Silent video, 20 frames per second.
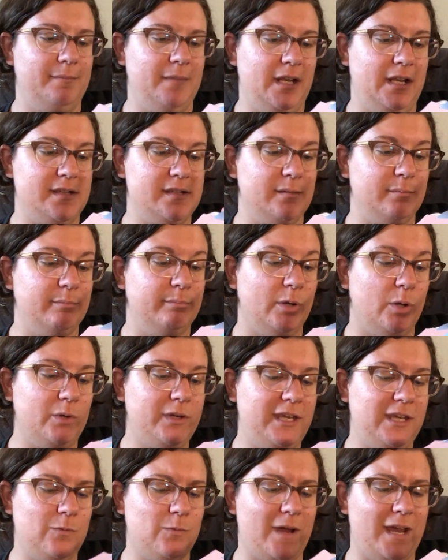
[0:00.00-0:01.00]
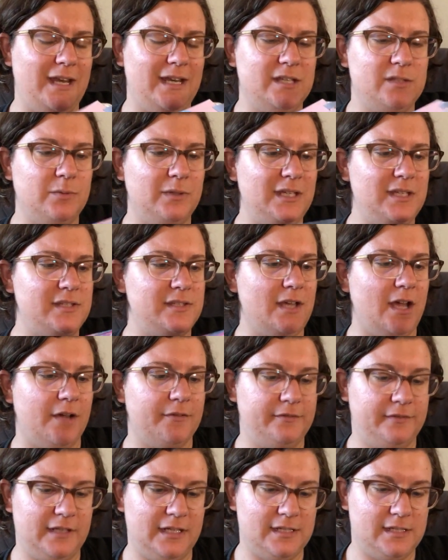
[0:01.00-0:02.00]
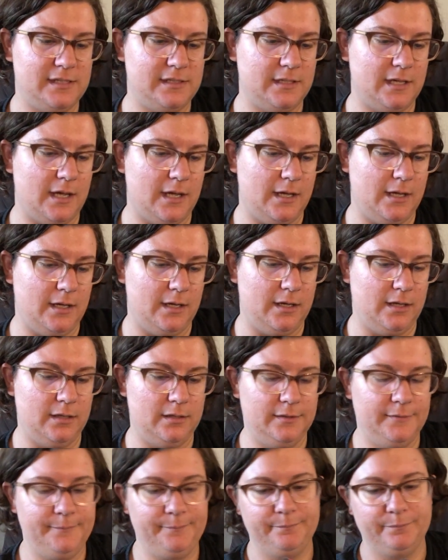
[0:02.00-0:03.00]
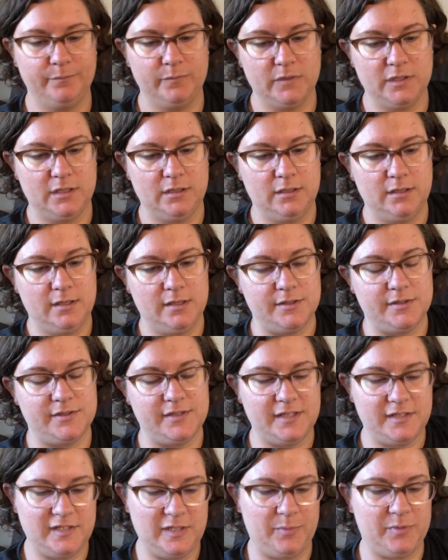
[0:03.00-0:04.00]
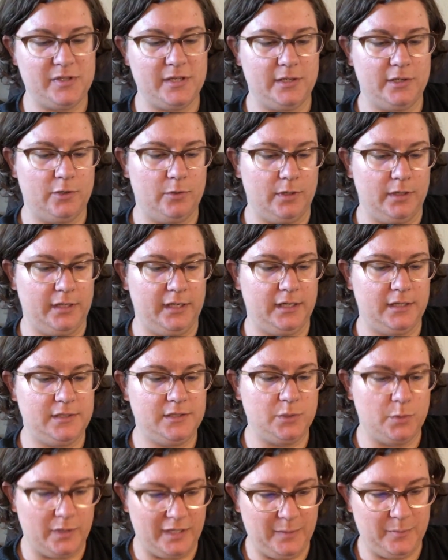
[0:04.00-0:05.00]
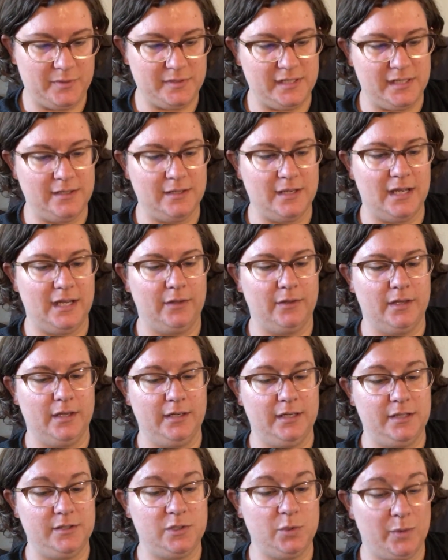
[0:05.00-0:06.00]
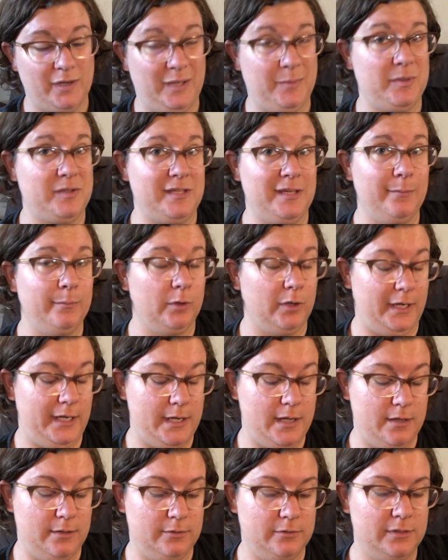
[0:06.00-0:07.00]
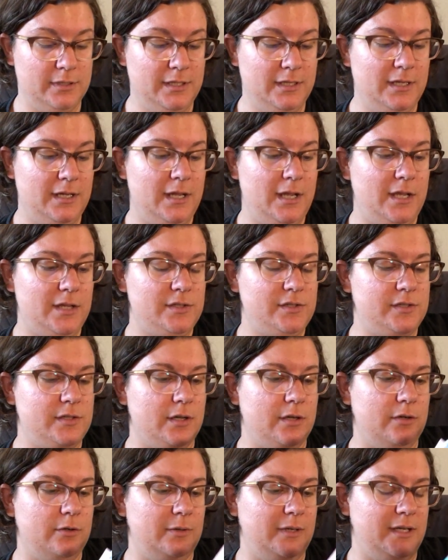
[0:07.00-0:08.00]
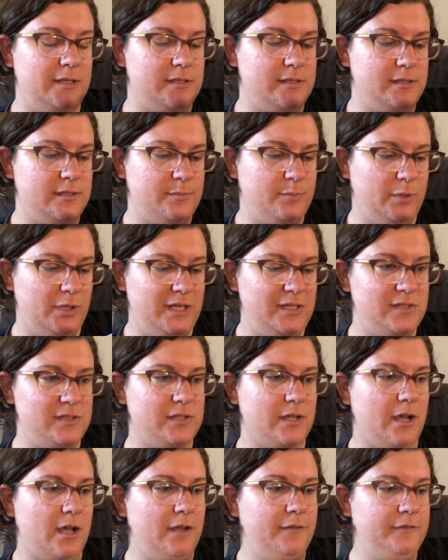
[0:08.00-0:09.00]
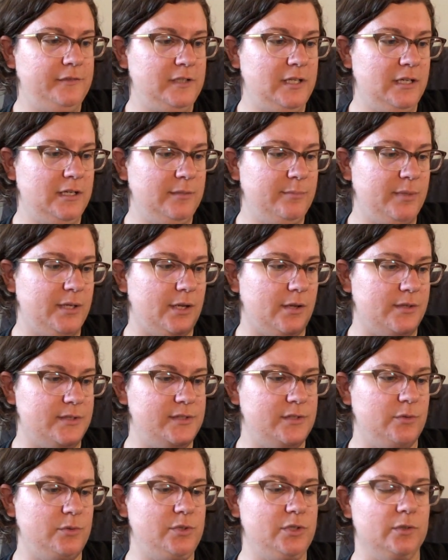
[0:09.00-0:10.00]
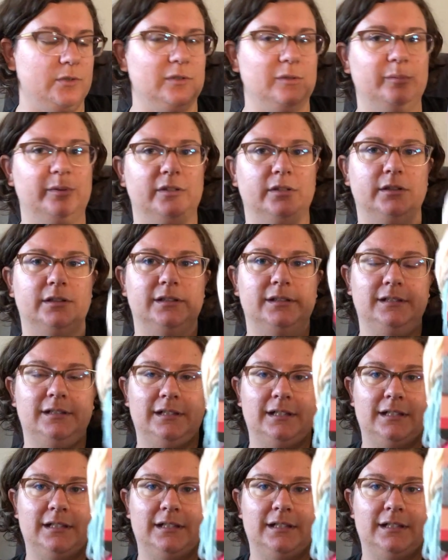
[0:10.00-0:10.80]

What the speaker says: And it's a bulky weight. It's really soft. It's 60% acrylic, 20% nylon, and 20% merino. So it's pretty soft, but also durable.